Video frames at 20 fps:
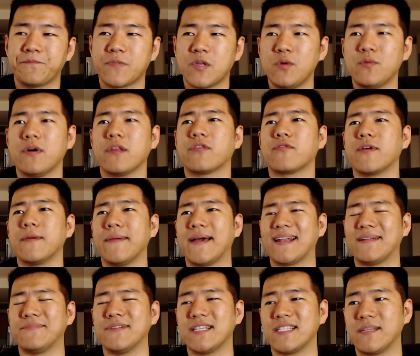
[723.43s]
You want 3
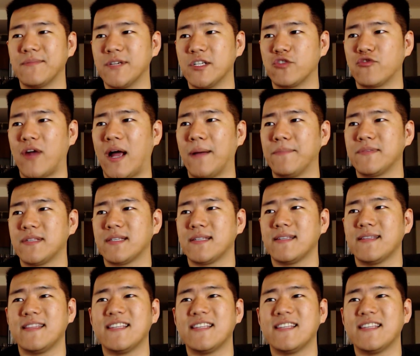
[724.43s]
mana plays to be drops.